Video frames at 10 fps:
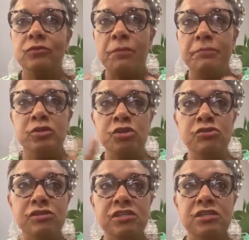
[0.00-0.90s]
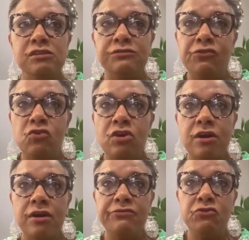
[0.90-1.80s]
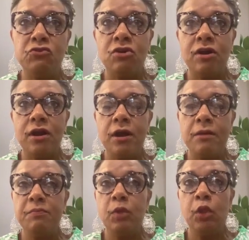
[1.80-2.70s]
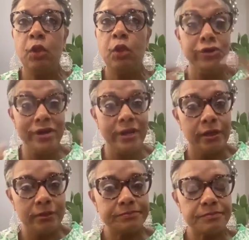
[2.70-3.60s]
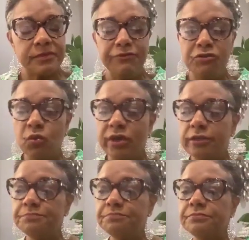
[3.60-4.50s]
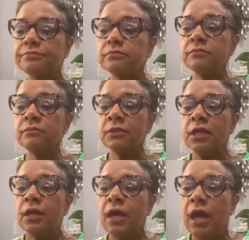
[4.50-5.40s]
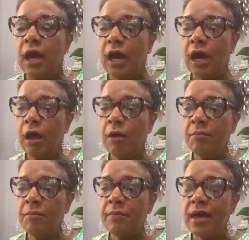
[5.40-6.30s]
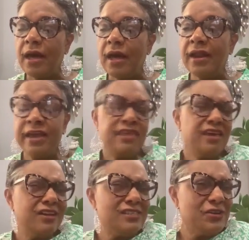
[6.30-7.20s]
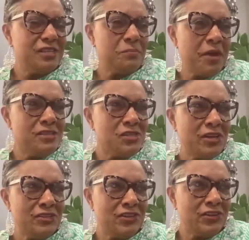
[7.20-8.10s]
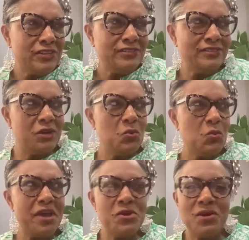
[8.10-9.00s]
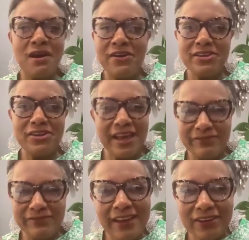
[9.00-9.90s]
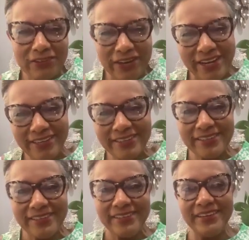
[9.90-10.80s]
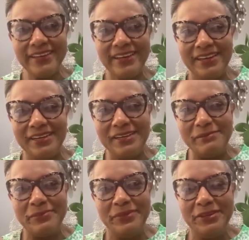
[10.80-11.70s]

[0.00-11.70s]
opportunities for learning, if you will. And I think also it depends on where you are in your life cycle, right? I